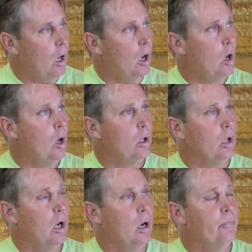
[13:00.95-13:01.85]

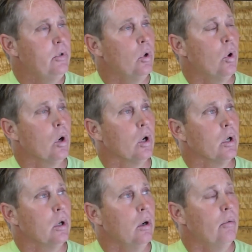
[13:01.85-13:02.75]
all of
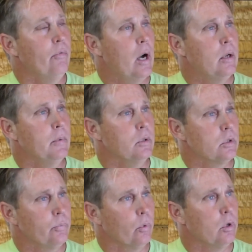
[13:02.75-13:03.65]
your
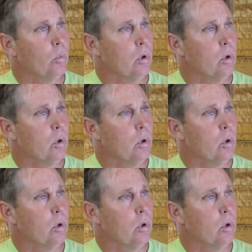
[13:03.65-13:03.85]
vitamins for your